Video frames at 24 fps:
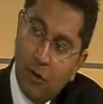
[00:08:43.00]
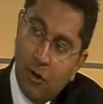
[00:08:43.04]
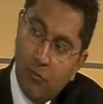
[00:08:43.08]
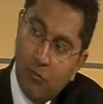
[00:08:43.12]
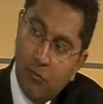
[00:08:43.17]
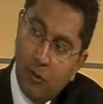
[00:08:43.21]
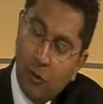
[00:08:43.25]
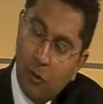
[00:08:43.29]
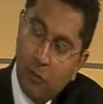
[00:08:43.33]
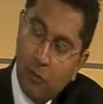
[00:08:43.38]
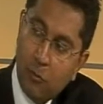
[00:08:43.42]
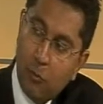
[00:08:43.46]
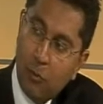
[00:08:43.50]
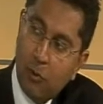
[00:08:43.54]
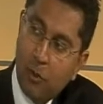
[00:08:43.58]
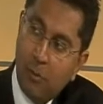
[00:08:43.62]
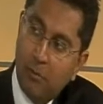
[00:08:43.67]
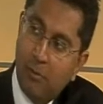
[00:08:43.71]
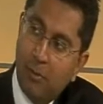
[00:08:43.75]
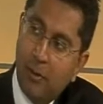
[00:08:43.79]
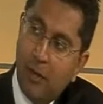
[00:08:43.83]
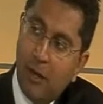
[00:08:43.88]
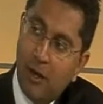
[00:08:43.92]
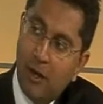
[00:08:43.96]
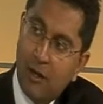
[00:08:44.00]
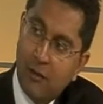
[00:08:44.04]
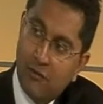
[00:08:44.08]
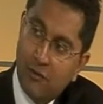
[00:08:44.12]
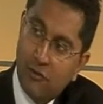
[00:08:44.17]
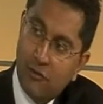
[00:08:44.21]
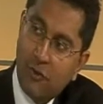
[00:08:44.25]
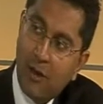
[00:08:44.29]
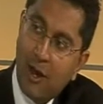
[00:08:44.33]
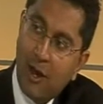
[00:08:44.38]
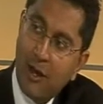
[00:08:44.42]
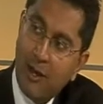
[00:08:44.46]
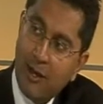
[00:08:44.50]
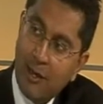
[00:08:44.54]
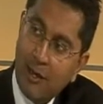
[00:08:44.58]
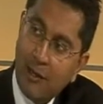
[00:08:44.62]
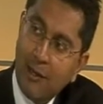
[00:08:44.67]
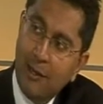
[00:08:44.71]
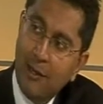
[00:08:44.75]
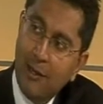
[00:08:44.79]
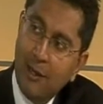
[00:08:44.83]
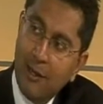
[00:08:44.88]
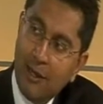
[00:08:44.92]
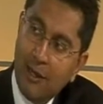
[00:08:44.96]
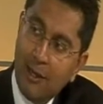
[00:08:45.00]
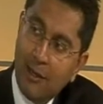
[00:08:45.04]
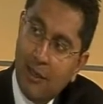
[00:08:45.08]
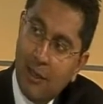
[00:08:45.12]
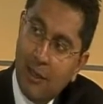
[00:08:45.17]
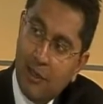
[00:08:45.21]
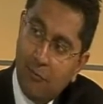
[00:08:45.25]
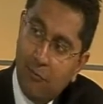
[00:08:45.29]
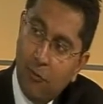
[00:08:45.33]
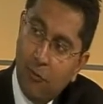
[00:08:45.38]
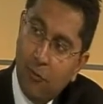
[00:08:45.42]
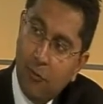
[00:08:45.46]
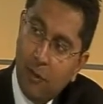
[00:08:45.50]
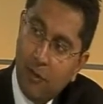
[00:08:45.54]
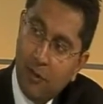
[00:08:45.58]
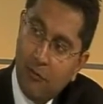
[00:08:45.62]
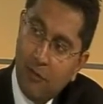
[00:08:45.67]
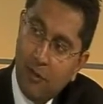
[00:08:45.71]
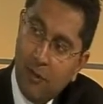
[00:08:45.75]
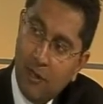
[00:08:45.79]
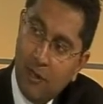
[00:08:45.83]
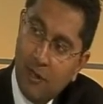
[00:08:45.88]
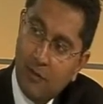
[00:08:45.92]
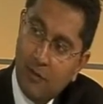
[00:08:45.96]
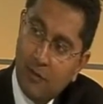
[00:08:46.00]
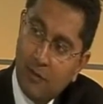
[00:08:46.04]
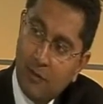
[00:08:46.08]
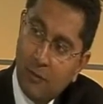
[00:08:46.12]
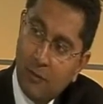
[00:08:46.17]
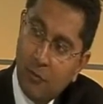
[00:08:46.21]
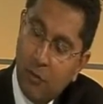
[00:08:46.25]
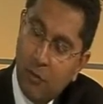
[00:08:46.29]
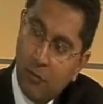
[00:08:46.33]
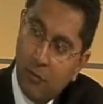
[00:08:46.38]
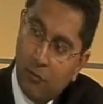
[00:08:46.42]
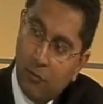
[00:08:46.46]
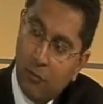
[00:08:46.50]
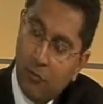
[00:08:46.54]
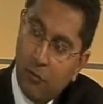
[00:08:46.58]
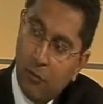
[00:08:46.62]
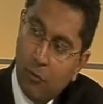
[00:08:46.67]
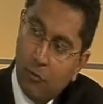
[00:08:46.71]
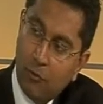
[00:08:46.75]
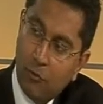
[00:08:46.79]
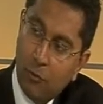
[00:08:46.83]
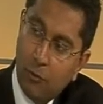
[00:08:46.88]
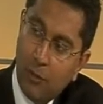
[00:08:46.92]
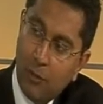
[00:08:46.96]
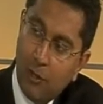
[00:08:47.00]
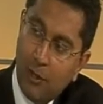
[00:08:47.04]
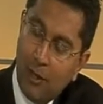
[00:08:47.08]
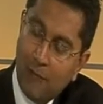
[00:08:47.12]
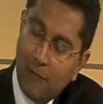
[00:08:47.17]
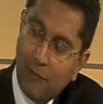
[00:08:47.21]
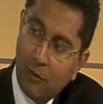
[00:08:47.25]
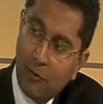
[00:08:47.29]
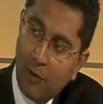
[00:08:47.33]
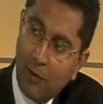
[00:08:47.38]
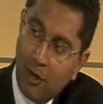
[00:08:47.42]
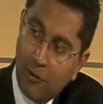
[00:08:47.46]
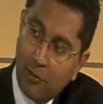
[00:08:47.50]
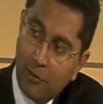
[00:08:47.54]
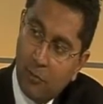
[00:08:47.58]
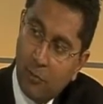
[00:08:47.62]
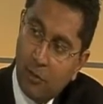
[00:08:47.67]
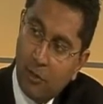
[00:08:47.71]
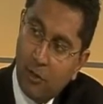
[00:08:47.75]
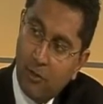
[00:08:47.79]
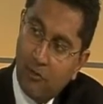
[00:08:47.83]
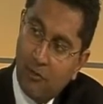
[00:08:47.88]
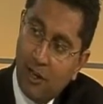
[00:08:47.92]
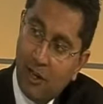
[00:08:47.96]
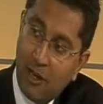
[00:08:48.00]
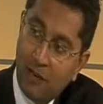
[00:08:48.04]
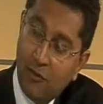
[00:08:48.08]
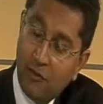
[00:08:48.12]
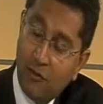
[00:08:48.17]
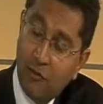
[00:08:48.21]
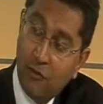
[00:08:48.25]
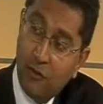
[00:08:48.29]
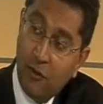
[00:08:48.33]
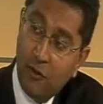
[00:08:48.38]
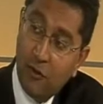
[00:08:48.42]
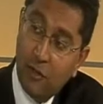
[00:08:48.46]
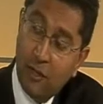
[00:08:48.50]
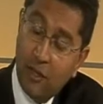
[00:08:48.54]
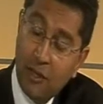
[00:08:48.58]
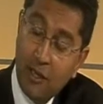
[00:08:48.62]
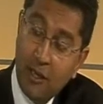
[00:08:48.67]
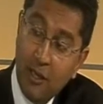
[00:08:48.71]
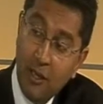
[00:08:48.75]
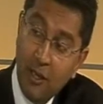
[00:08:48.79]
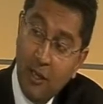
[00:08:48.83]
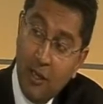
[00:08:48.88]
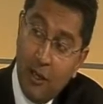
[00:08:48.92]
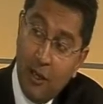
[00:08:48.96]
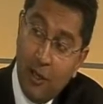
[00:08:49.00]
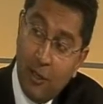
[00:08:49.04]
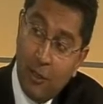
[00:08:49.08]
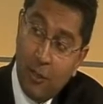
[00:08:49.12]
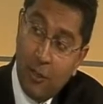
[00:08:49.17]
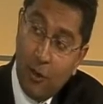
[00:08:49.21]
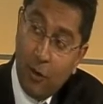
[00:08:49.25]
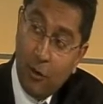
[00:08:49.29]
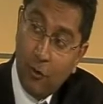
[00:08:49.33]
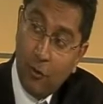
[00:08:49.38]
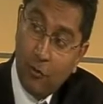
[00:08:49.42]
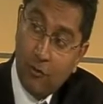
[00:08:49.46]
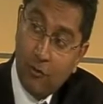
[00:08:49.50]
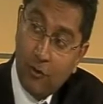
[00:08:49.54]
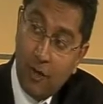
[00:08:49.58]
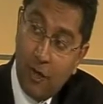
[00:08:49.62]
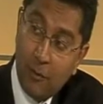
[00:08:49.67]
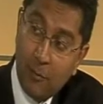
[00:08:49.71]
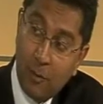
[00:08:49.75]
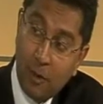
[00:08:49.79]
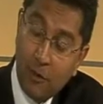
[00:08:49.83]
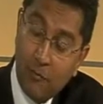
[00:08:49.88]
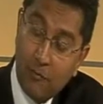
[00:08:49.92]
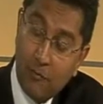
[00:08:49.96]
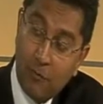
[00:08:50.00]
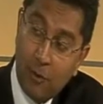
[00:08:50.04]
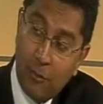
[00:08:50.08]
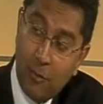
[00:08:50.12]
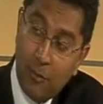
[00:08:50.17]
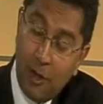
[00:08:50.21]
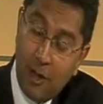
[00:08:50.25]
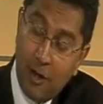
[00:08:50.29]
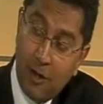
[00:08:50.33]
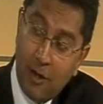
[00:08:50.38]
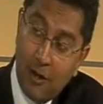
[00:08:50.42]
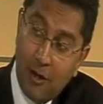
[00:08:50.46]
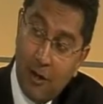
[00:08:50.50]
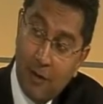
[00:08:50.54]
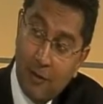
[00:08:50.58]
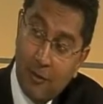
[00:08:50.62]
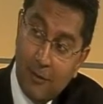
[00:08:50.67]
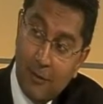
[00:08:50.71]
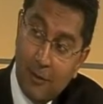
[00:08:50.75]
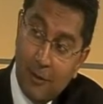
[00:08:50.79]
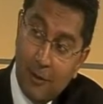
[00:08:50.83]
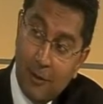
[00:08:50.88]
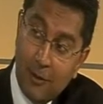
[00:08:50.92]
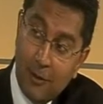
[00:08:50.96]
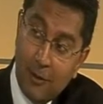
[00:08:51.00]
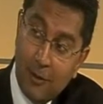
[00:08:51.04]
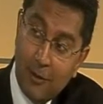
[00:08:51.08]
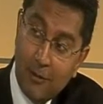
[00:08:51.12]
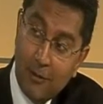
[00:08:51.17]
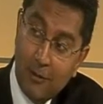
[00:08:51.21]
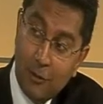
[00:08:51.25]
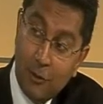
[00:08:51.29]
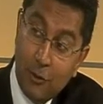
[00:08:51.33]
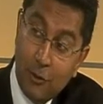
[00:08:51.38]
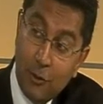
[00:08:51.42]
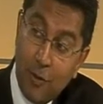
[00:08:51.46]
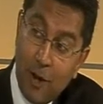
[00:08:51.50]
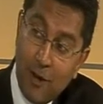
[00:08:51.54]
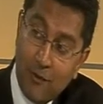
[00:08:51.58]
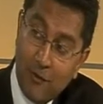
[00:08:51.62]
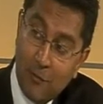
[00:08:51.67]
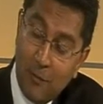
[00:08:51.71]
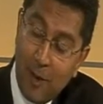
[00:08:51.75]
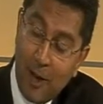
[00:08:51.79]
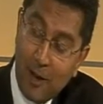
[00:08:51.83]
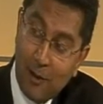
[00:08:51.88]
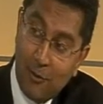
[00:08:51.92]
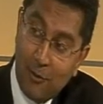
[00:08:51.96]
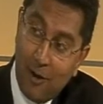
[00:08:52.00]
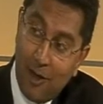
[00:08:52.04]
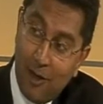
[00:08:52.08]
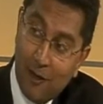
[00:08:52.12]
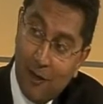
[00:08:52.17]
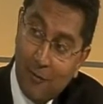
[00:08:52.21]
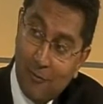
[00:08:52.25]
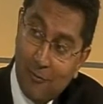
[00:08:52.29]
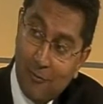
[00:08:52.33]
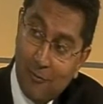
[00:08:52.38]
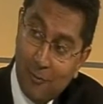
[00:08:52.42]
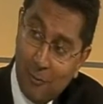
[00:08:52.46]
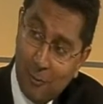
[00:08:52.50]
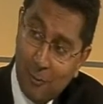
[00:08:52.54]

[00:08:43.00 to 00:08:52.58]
of a lot more compliance training in their formative years in the workforce will have a greater appreciation. Certainly those coming from a US background,